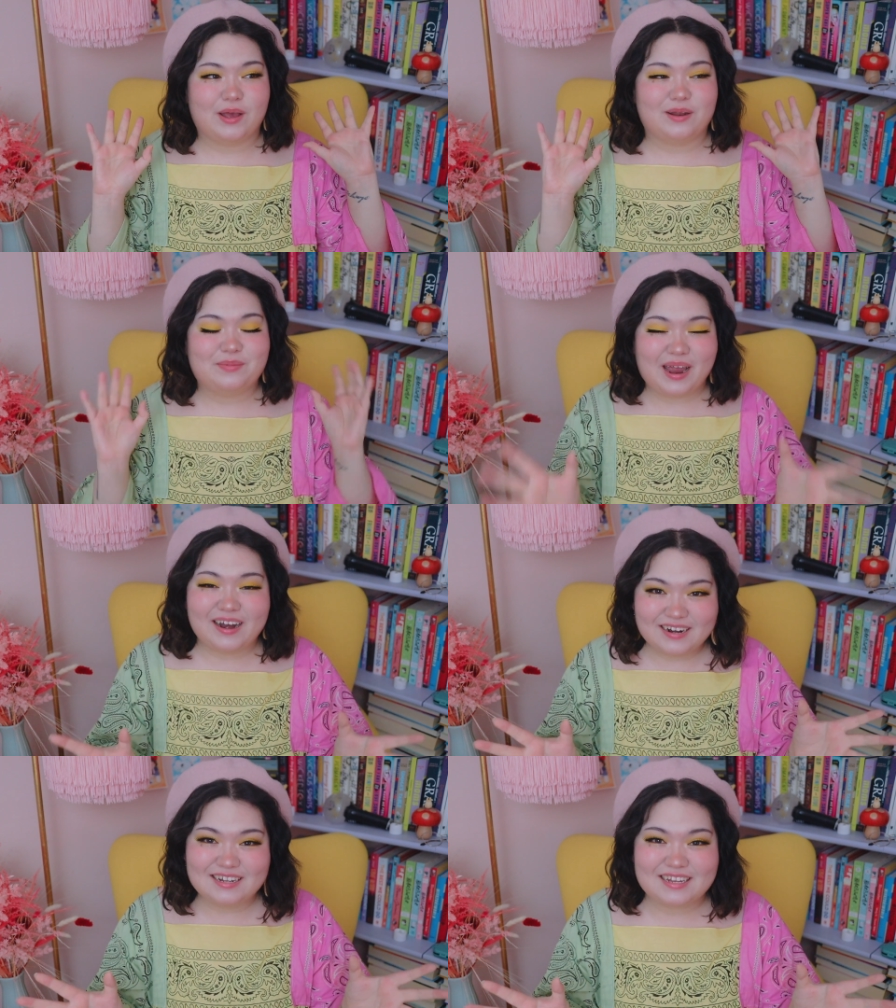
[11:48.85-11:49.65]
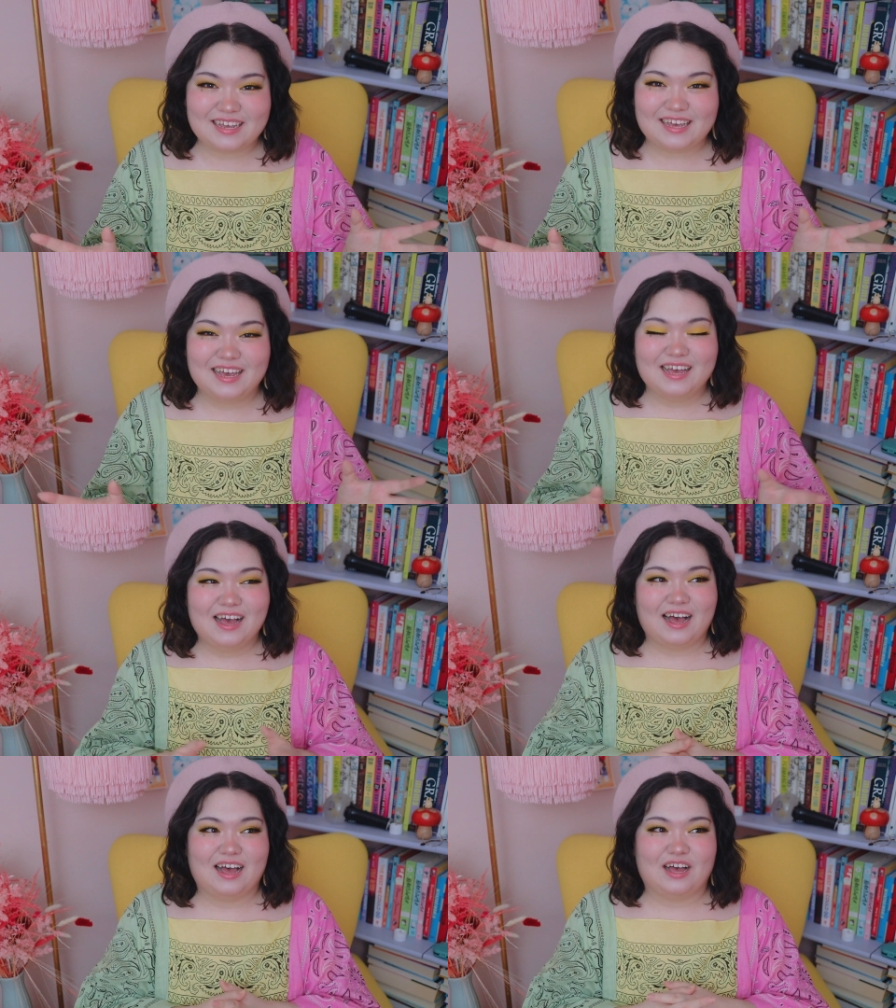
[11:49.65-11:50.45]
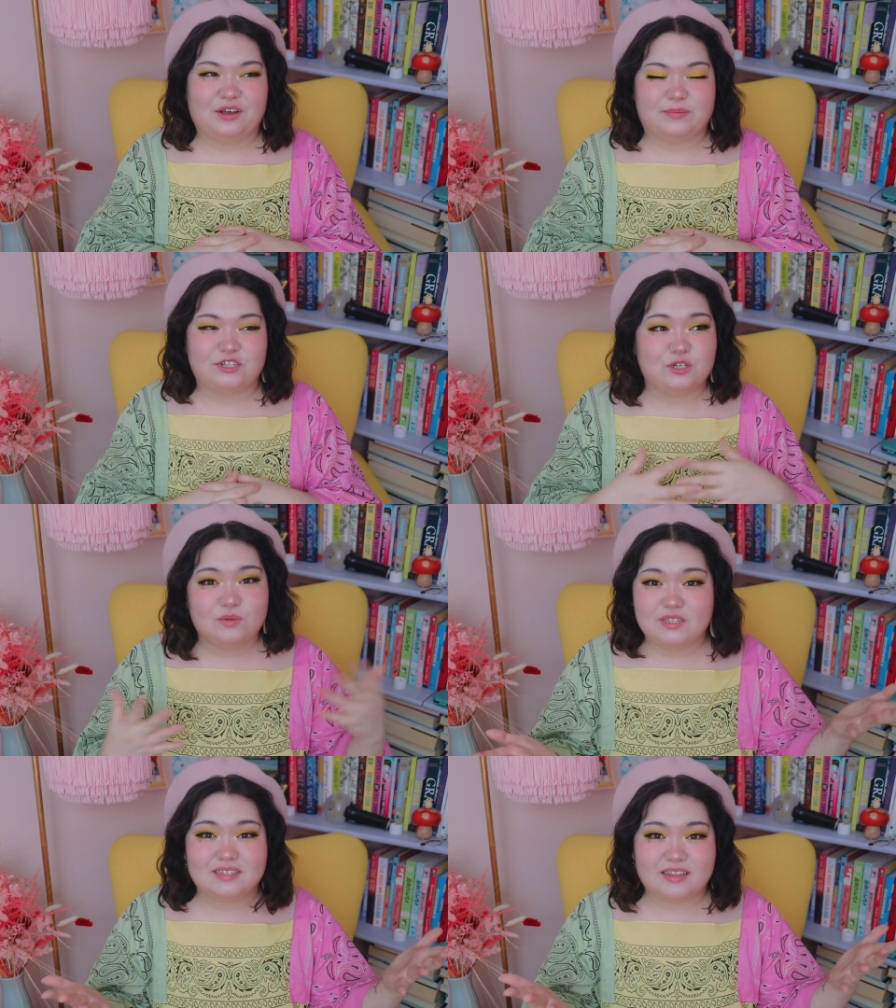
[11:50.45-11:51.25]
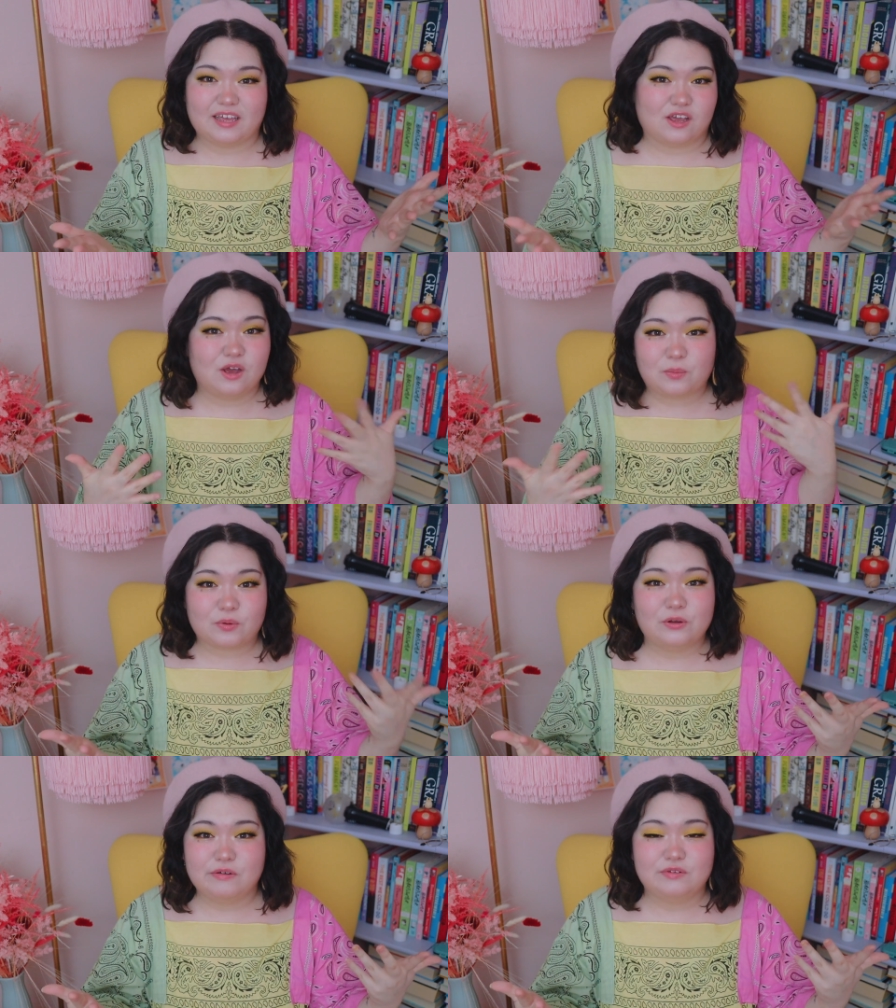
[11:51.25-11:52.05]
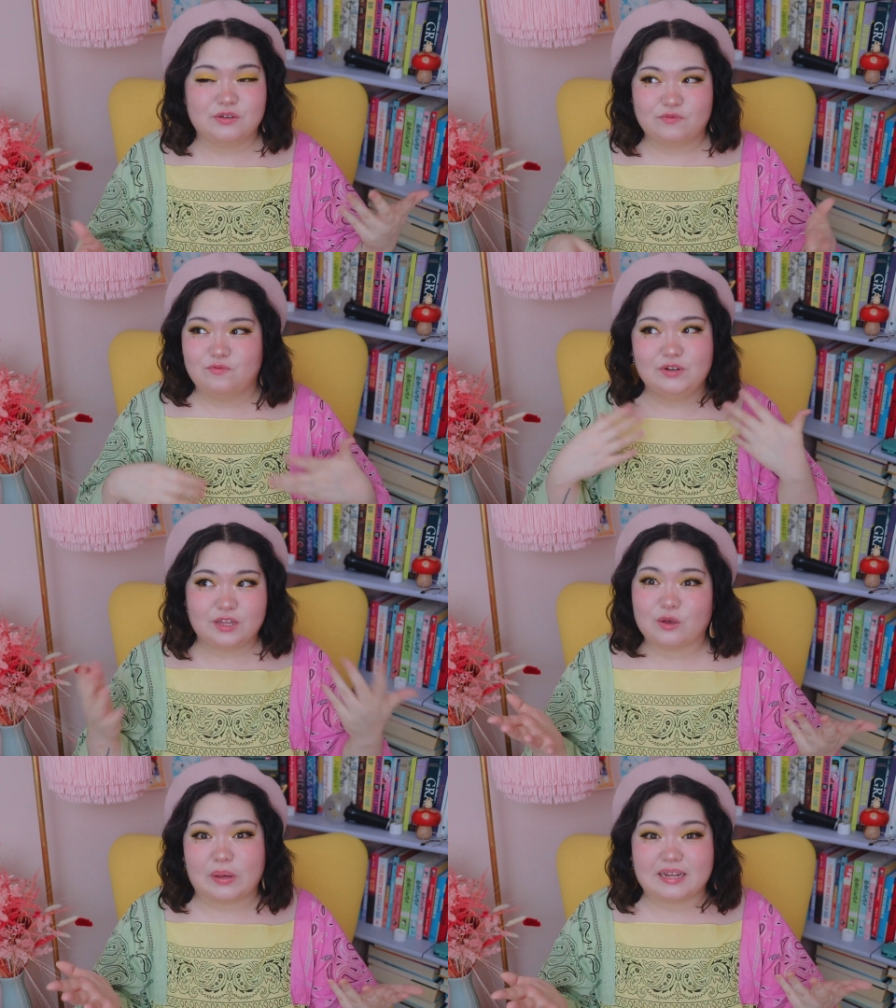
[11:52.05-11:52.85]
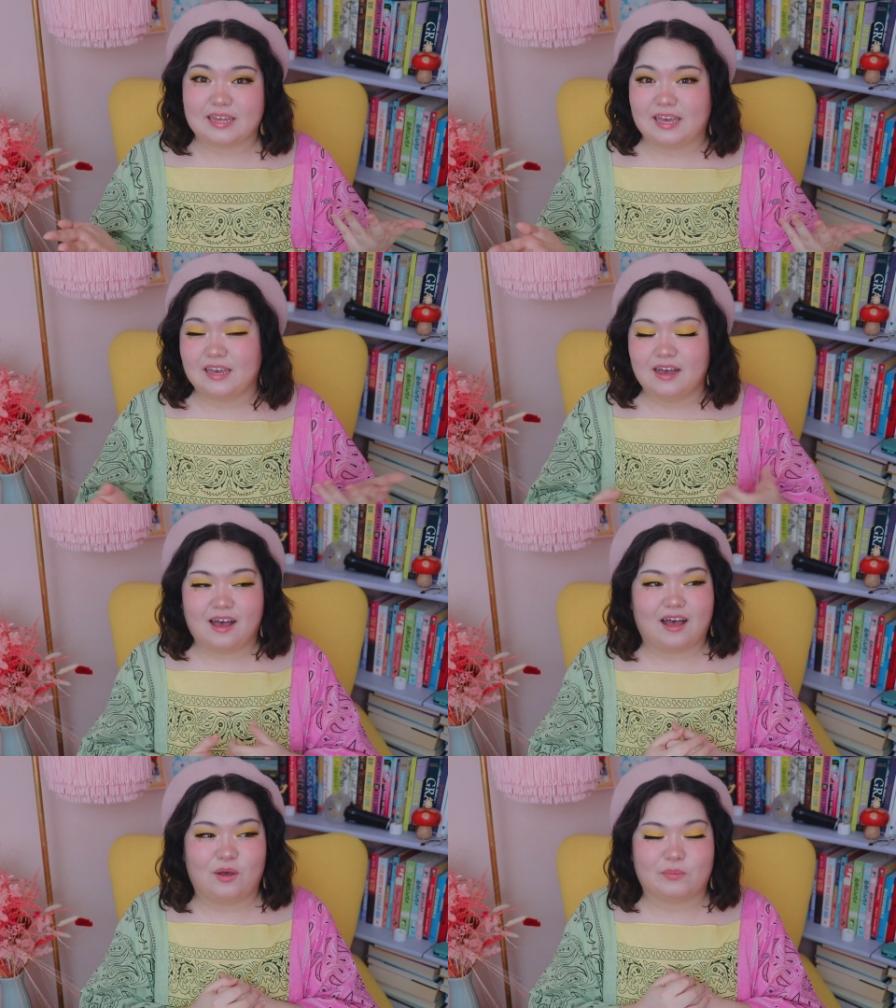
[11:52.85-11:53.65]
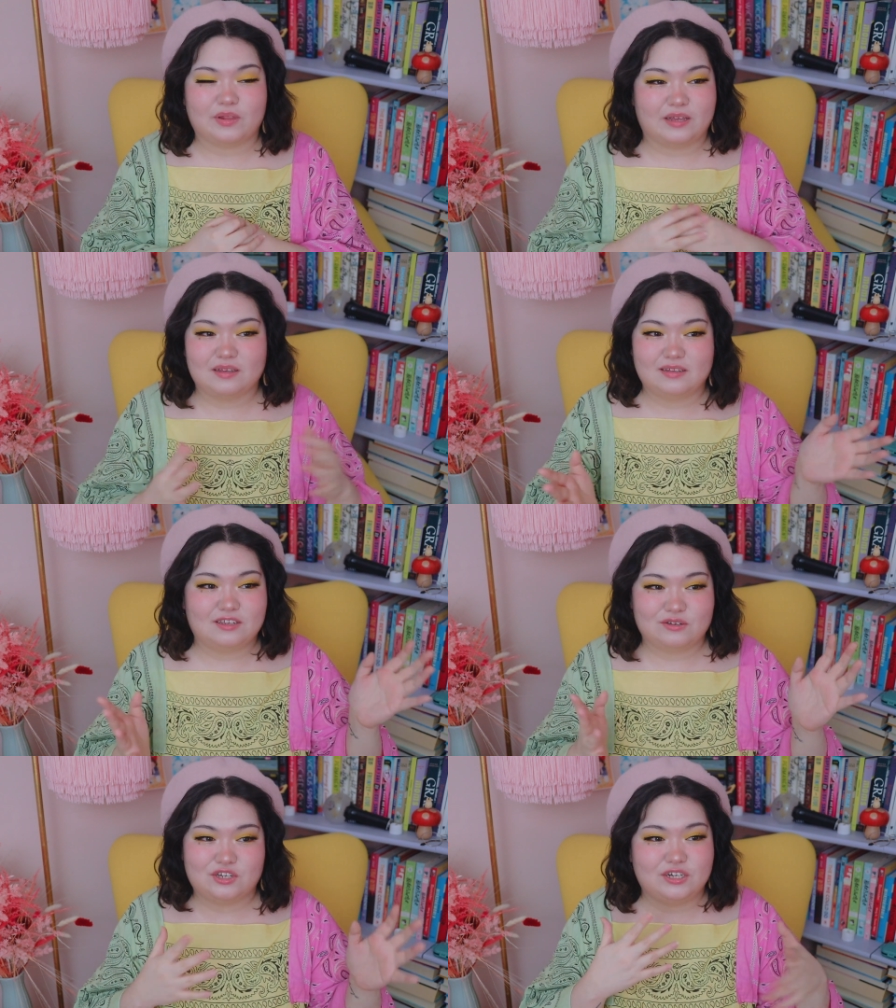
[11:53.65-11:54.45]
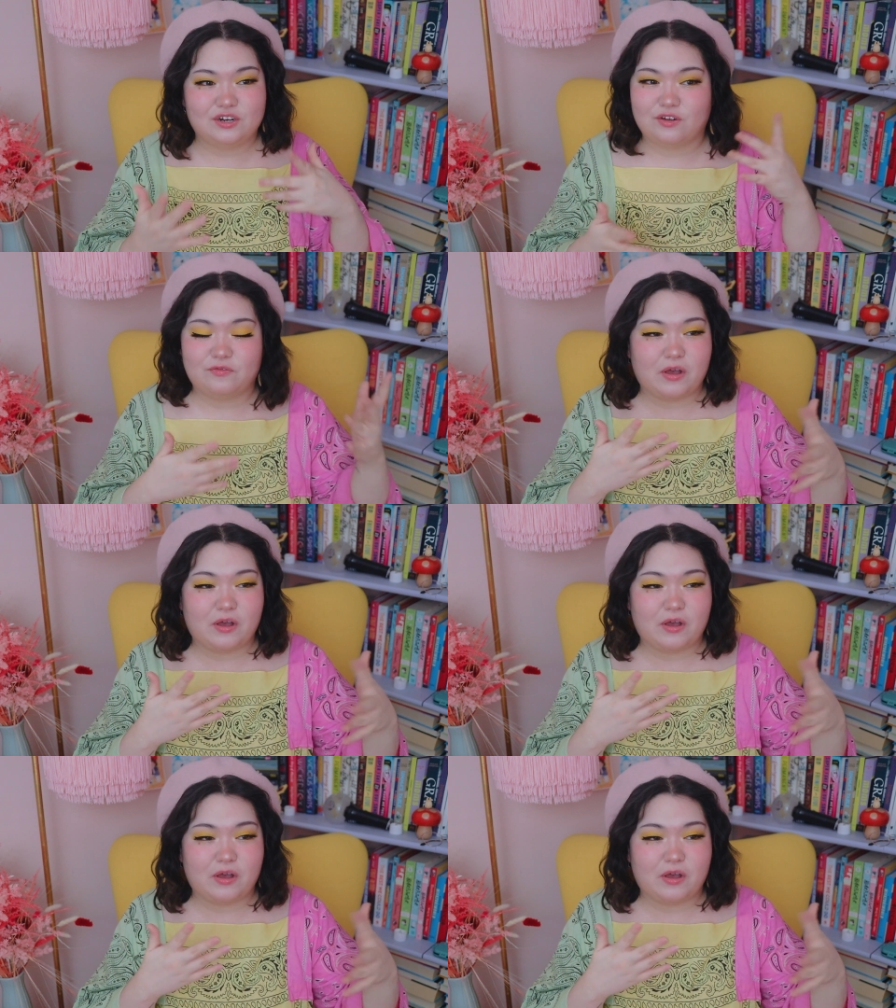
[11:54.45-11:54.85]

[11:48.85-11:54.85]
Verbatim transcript: and apparently um, she was like approved really quickly um, like she did a,